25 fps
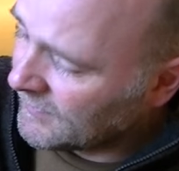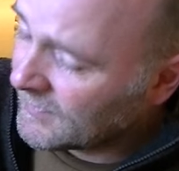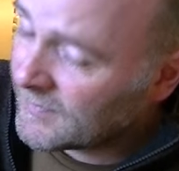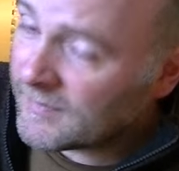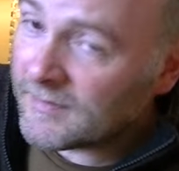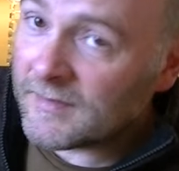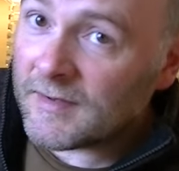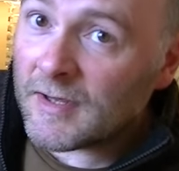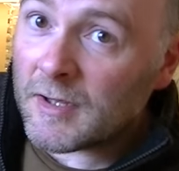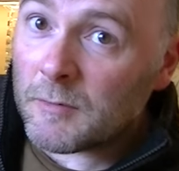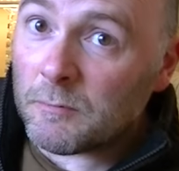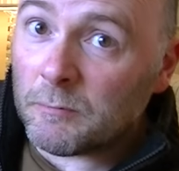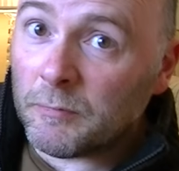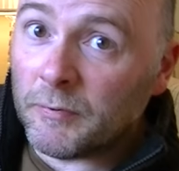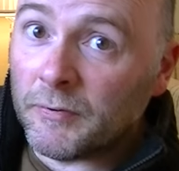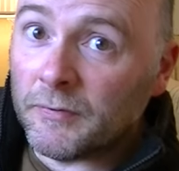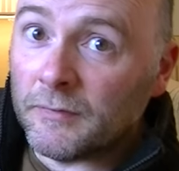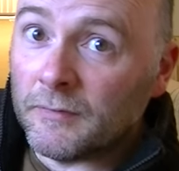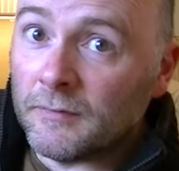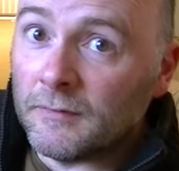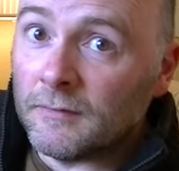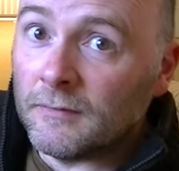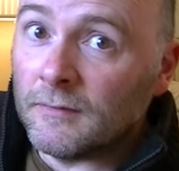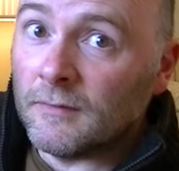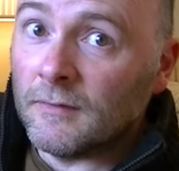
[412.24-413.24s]
The zip
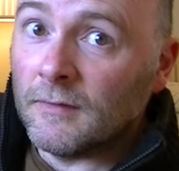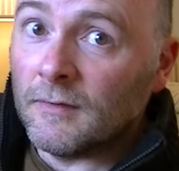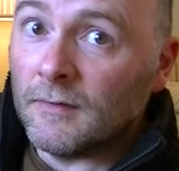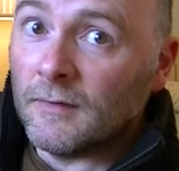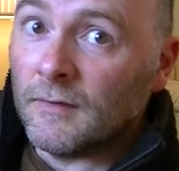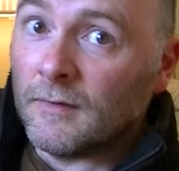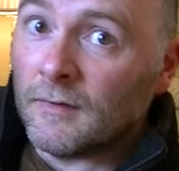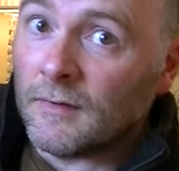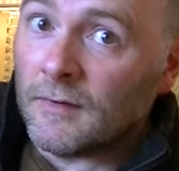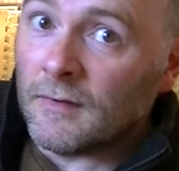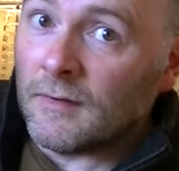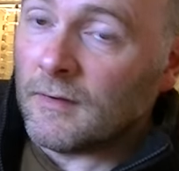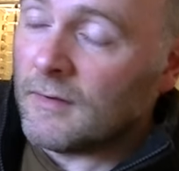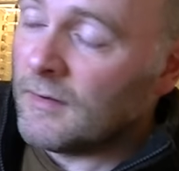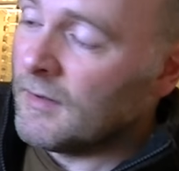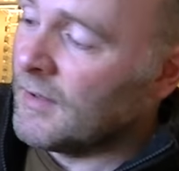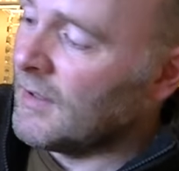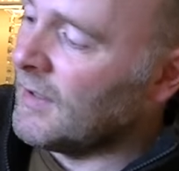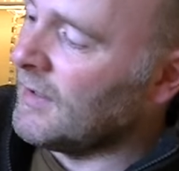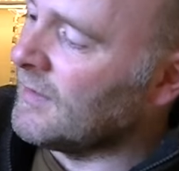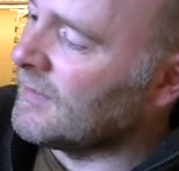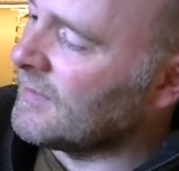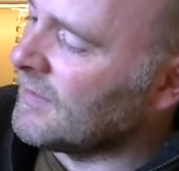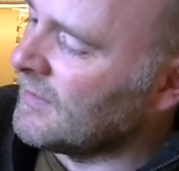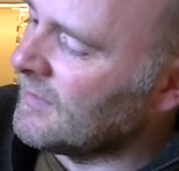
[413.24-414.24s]

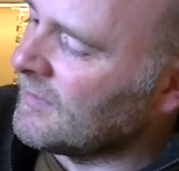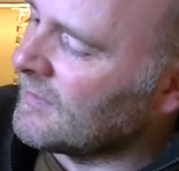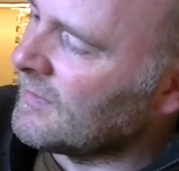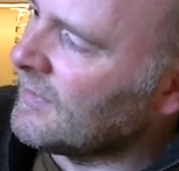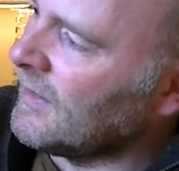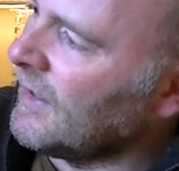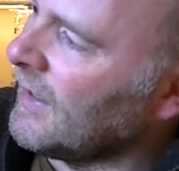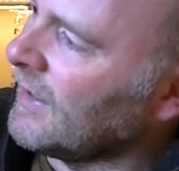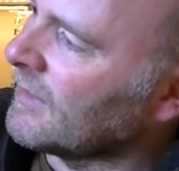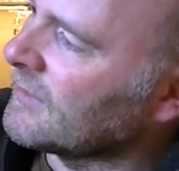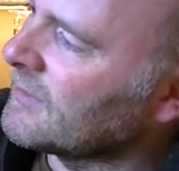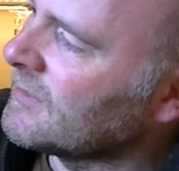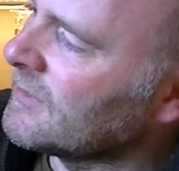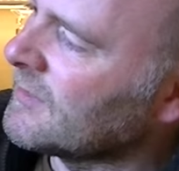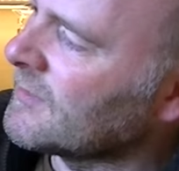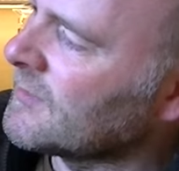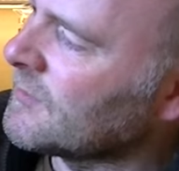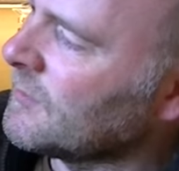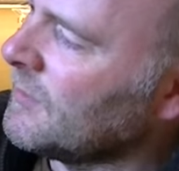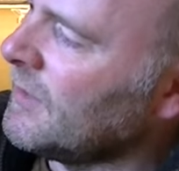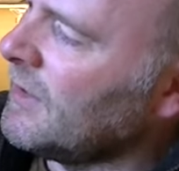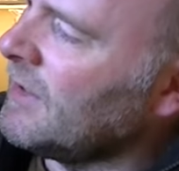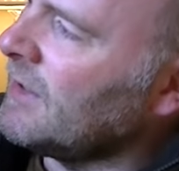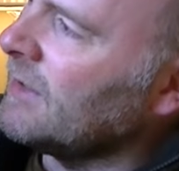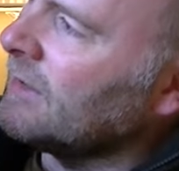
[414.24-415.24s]
is intact as
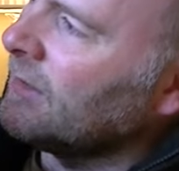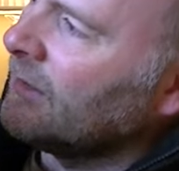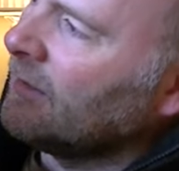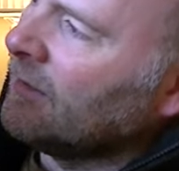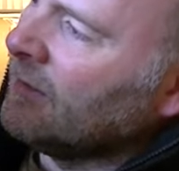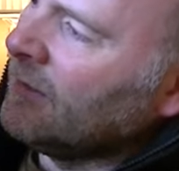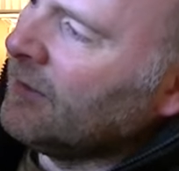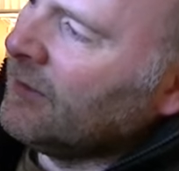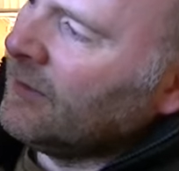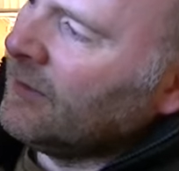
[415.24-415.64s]
well.